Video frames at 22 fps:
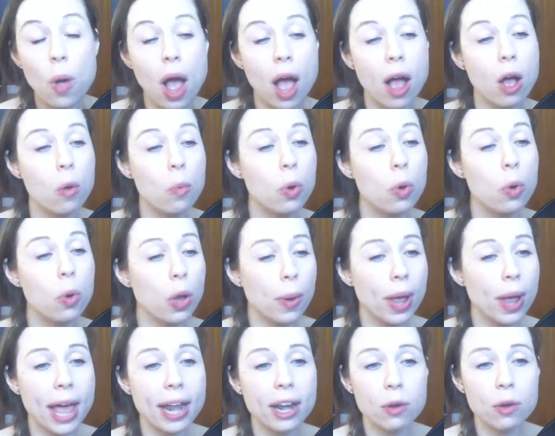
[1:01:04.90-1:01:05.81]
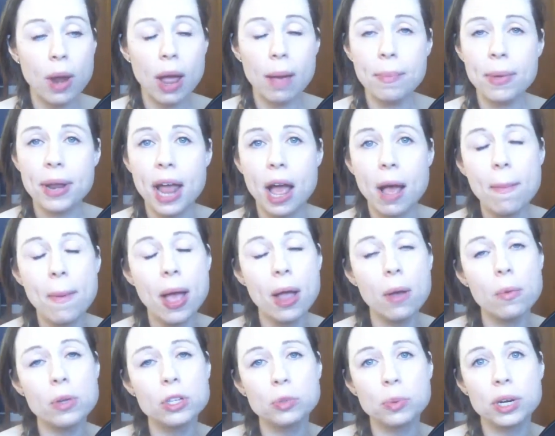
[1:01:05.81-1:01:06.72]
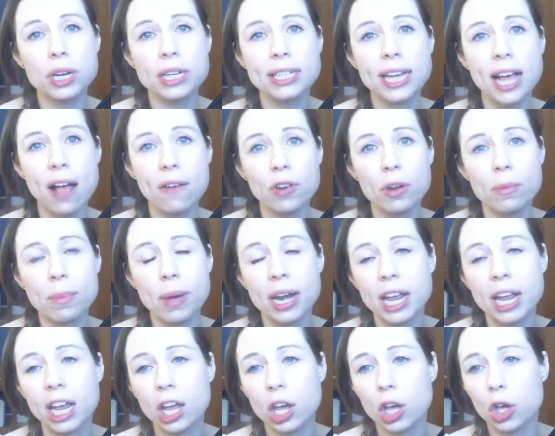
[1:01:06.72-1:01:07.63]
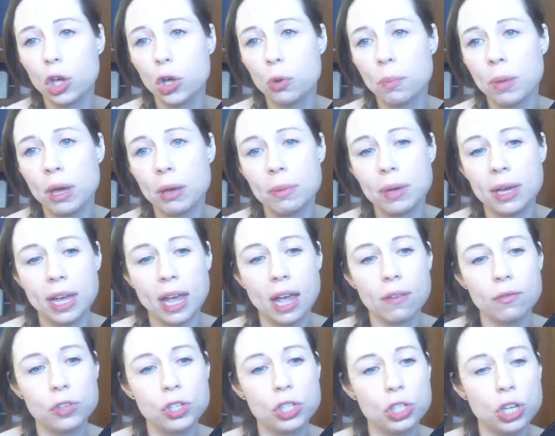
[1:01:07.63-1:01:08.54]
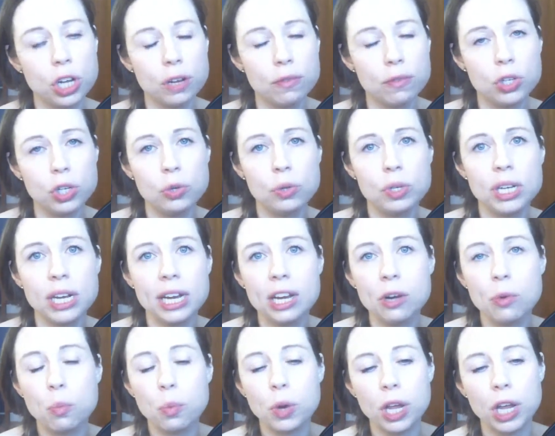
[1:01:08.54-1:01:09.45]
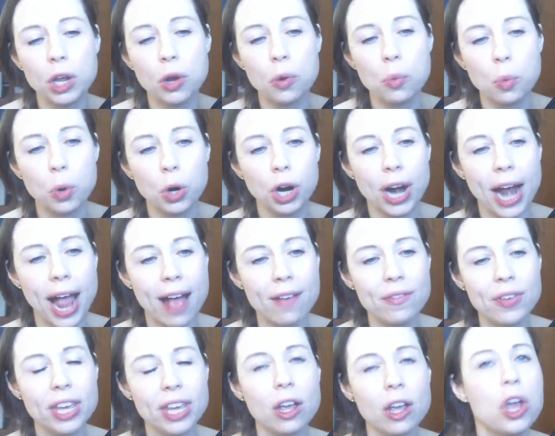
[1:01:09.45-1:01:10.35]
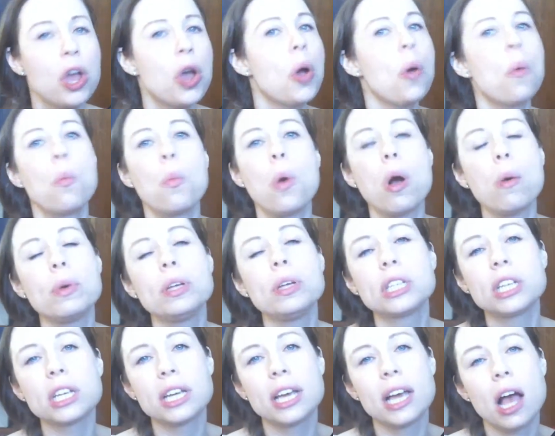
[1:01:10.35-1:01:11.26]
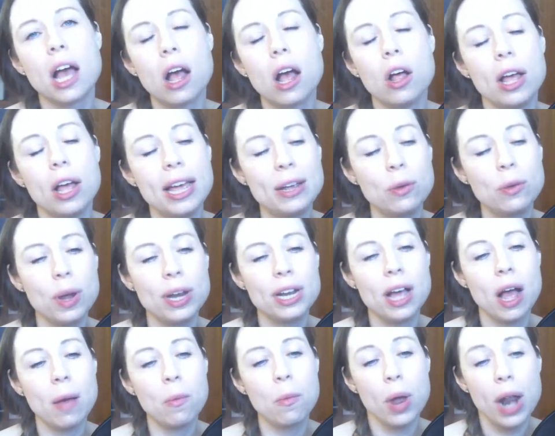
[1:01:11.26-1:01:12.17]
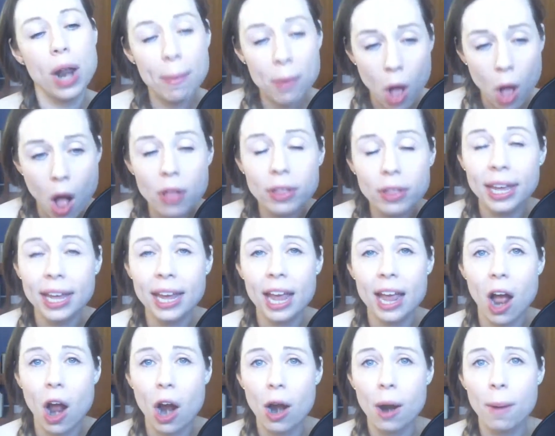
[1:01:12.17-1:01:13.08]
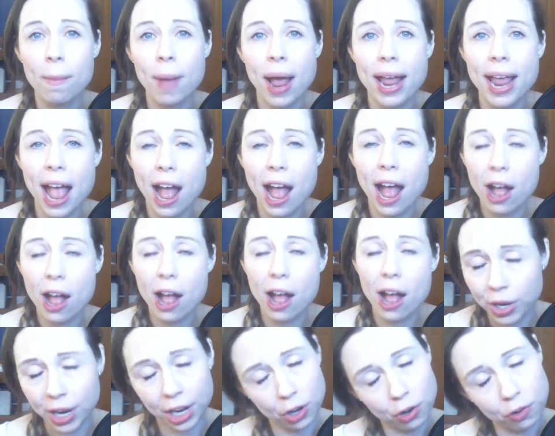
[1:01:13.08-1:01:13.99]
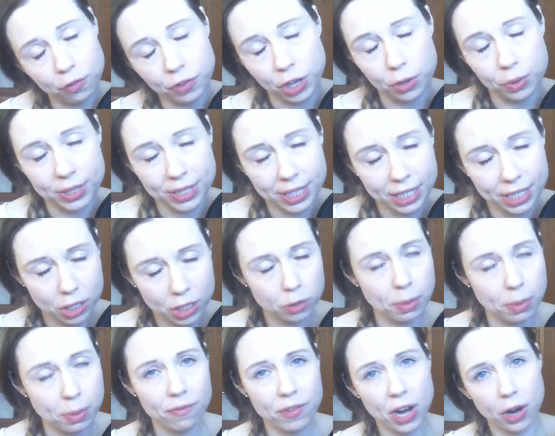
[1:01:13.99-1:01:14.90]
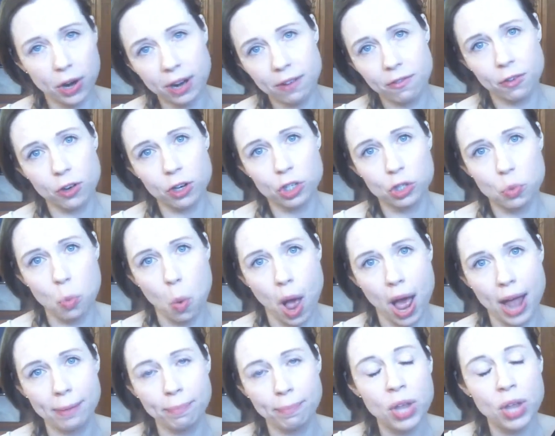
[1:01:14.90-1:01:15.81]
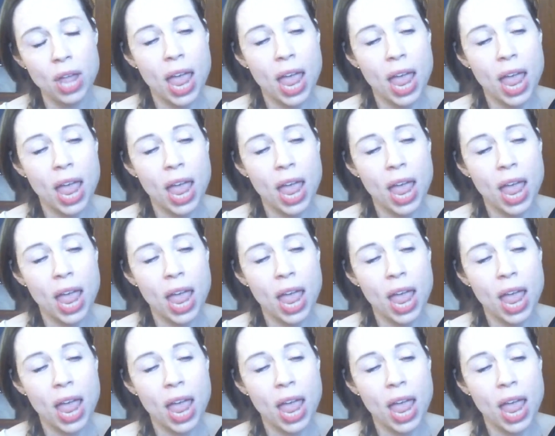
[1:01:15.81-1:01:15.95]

we'll go ahead and wrap it up. I just want to tell everybody who maybe have tuned in, we were having what I'm calling are my elder interviews. This was my very first one